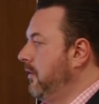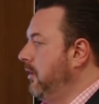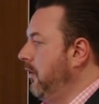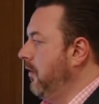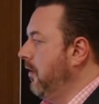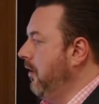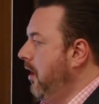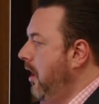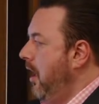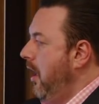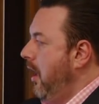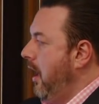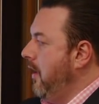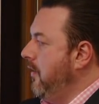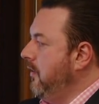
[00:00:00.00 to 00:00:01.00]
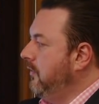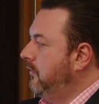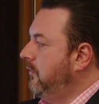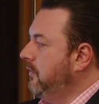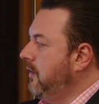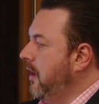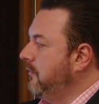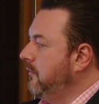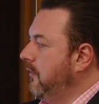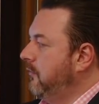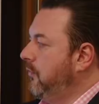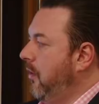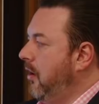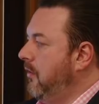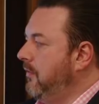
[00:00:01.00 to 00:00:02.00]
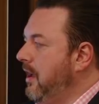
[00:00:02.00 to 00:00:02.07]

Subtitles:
You know, and in 2012,